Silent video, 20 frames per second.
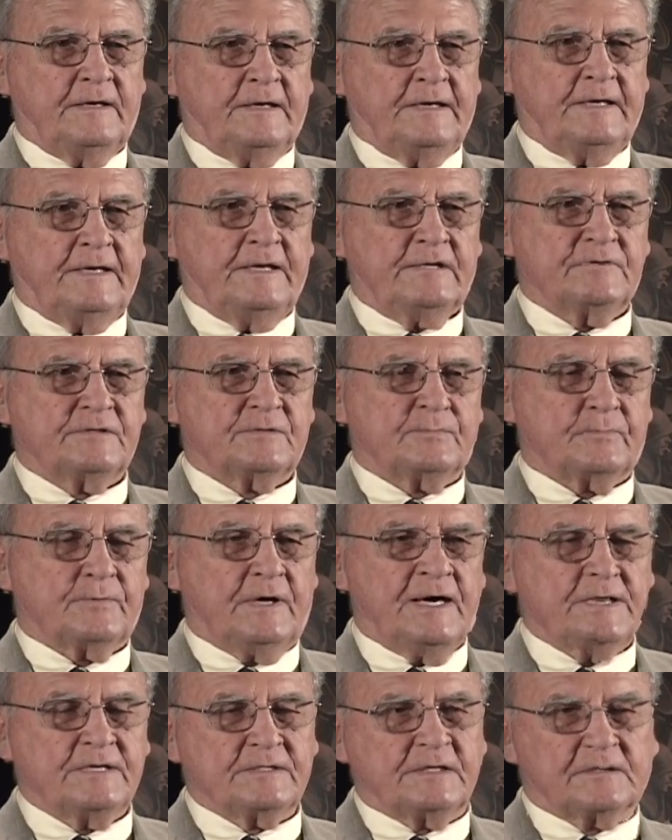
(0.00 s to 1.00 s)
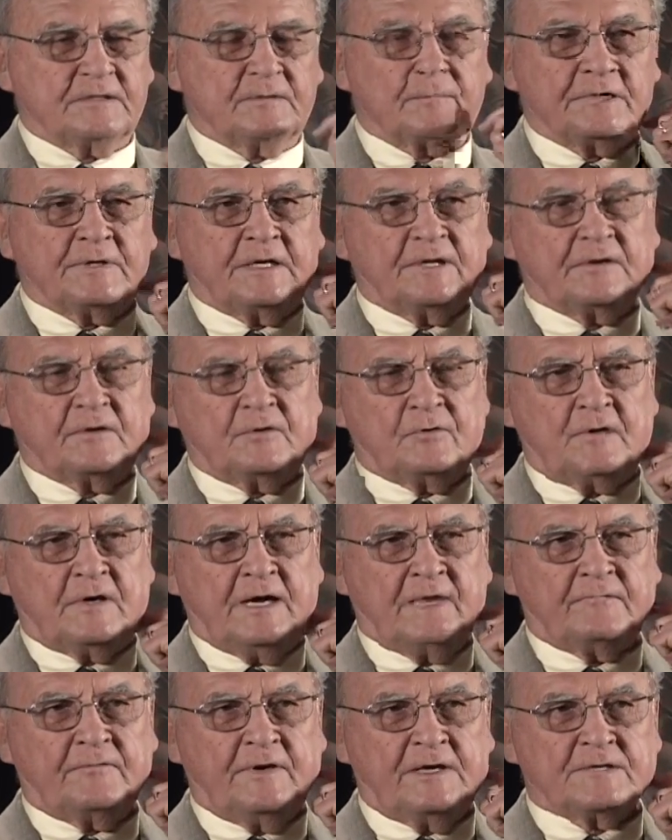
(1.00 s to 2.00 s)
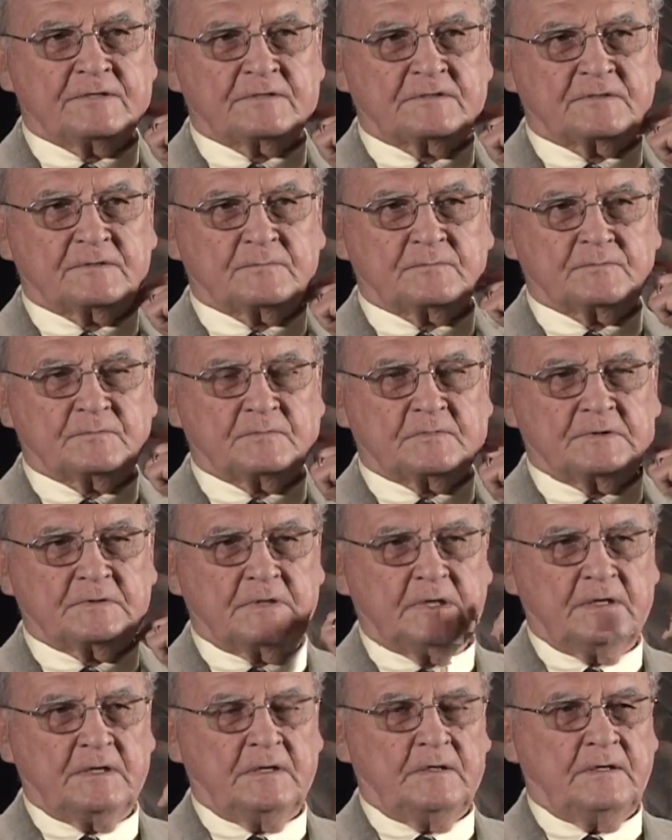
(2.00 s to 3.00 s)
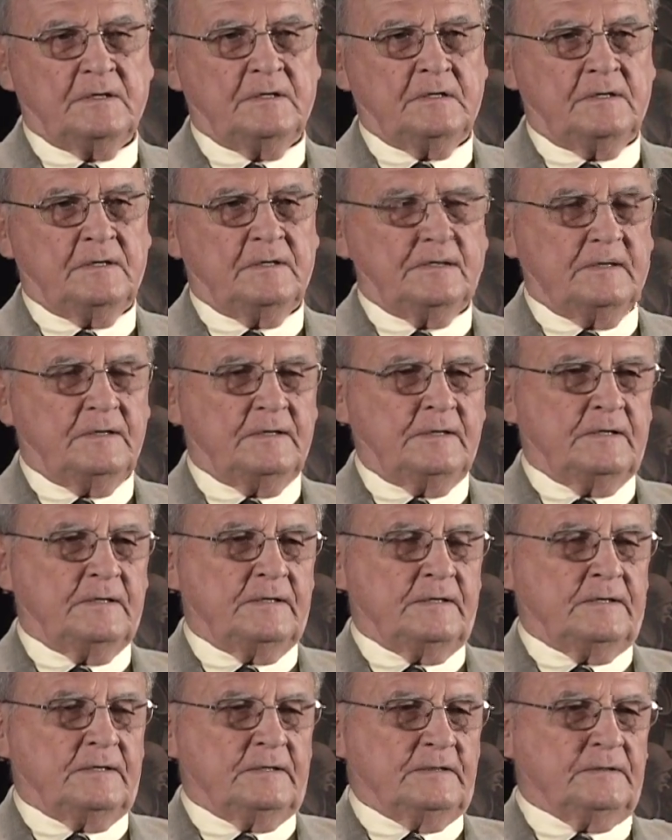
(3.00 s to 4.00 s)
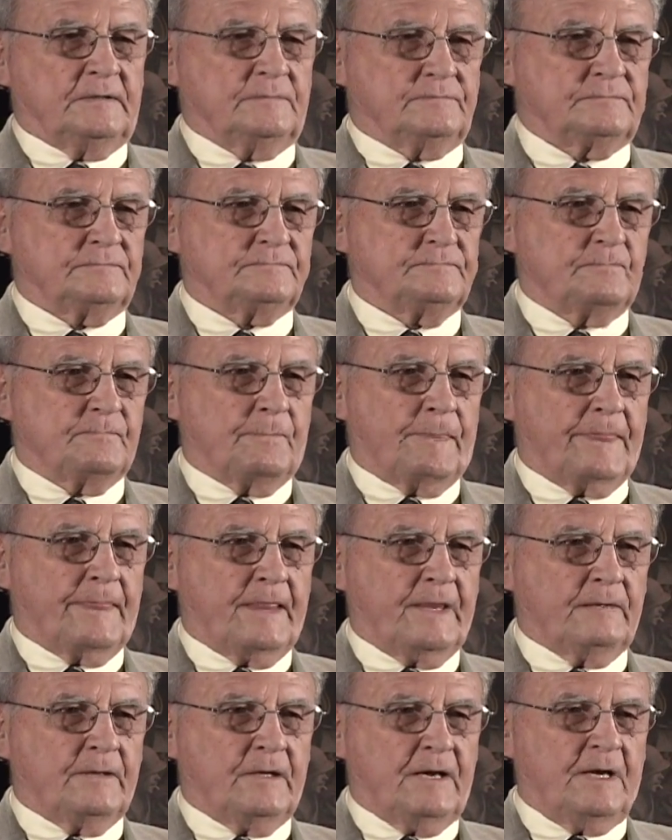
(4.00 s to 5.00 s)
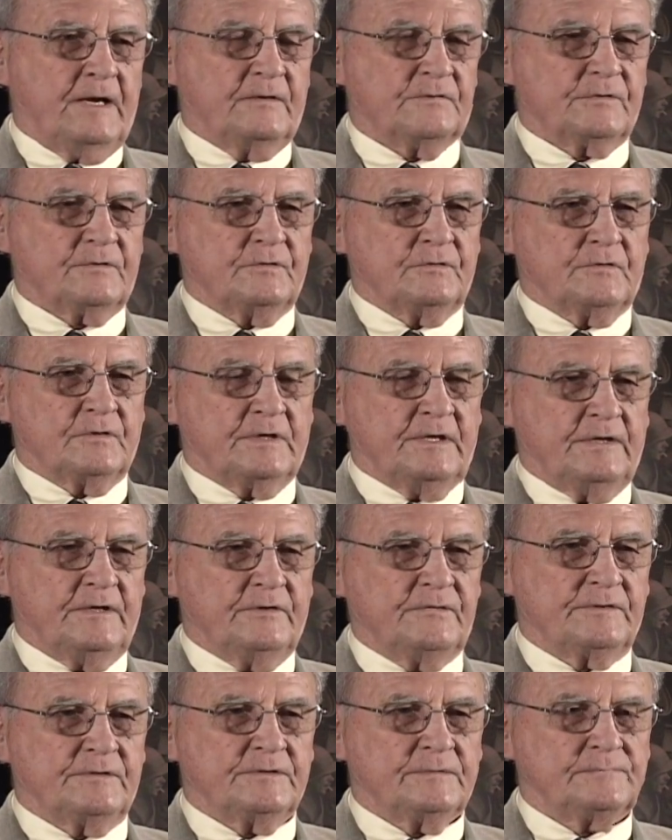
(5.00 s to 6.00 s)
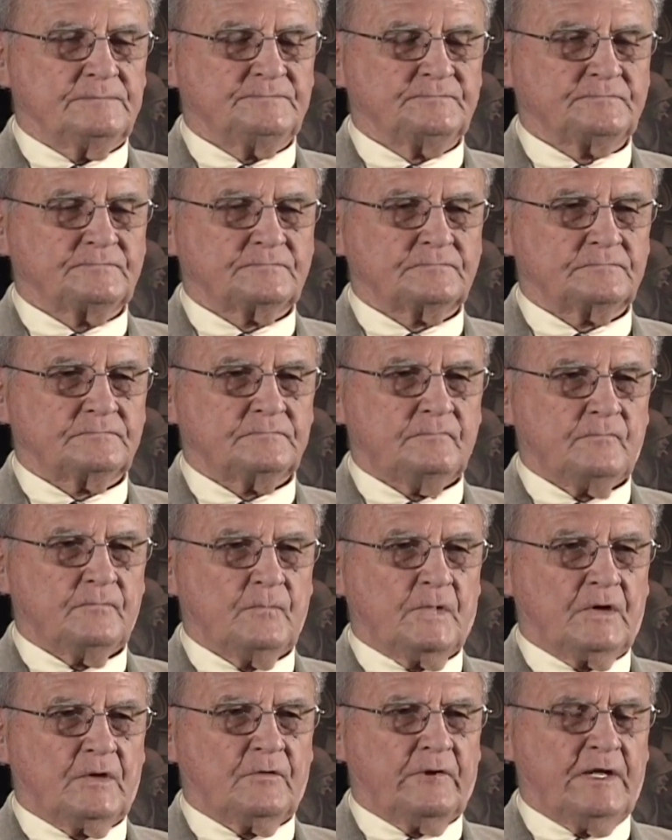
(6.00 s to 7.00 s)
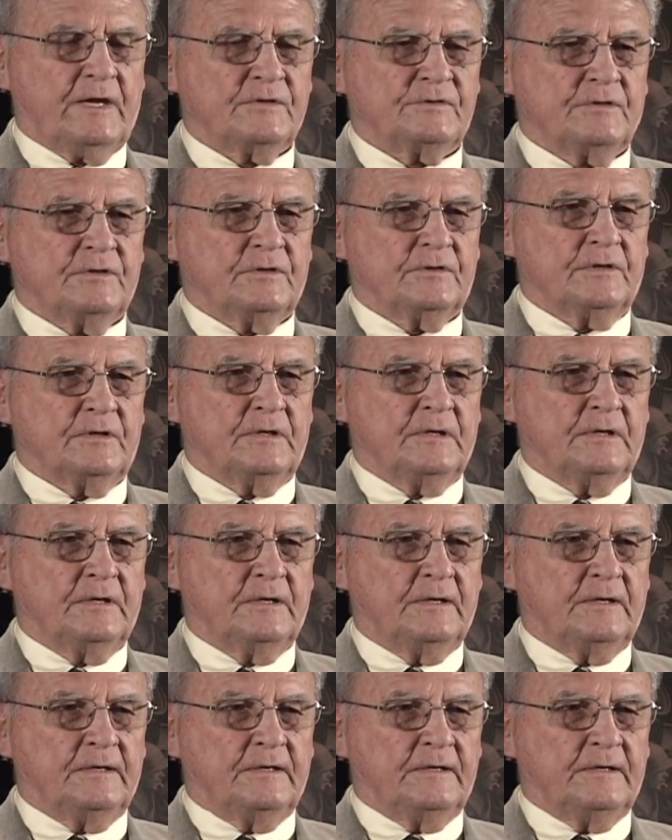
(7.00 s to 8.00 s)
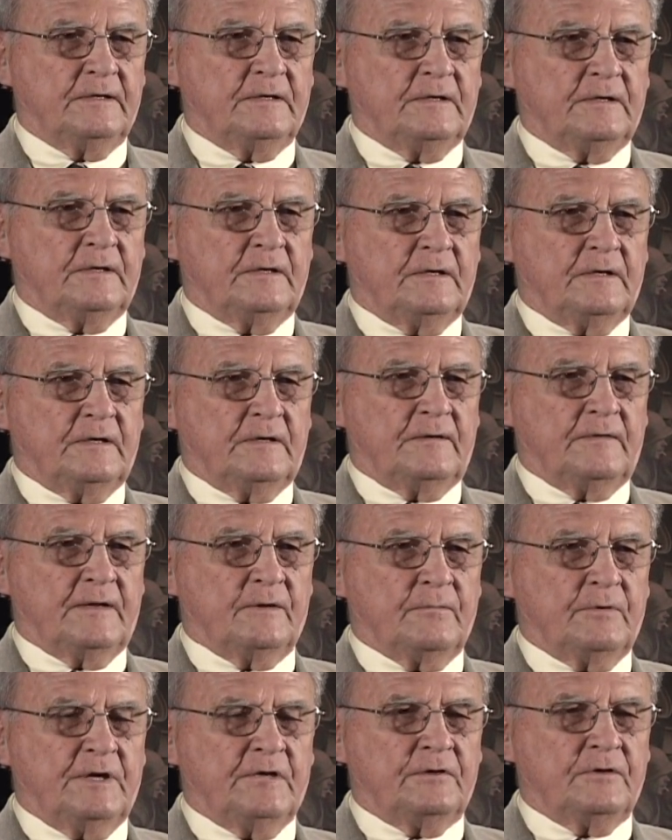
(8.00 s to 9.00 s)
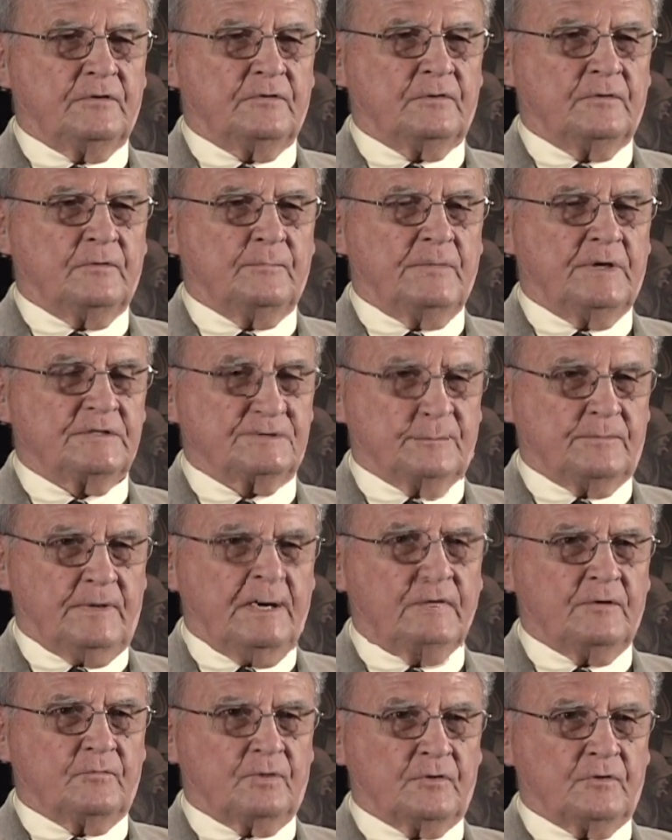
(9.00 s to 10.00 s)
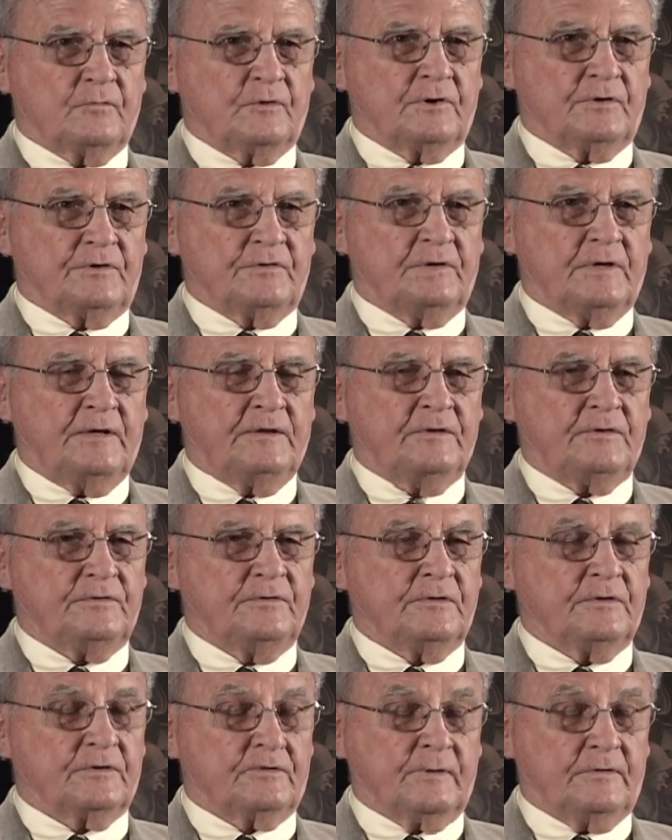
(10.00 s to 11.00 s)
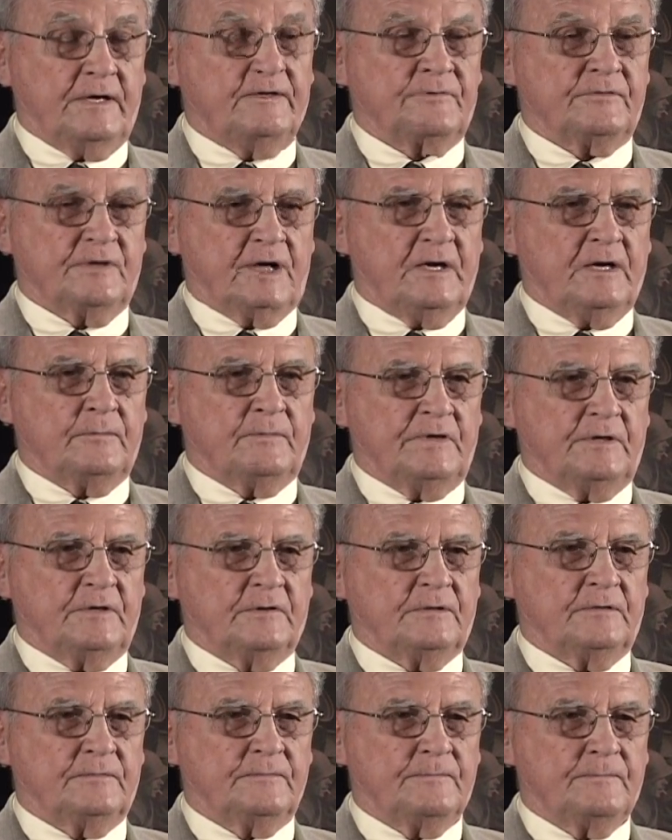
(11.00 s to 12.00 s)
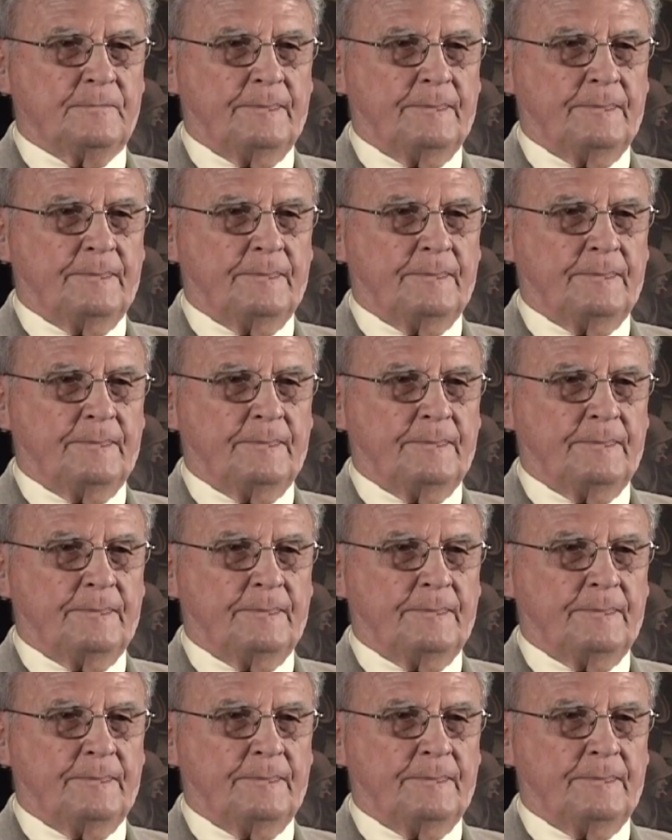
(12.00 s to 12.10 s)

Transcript: It is surprising to me, though. I've asked some um, high school kids, grandchildren. They really don't know much about World War II. I think you're doing a great job here.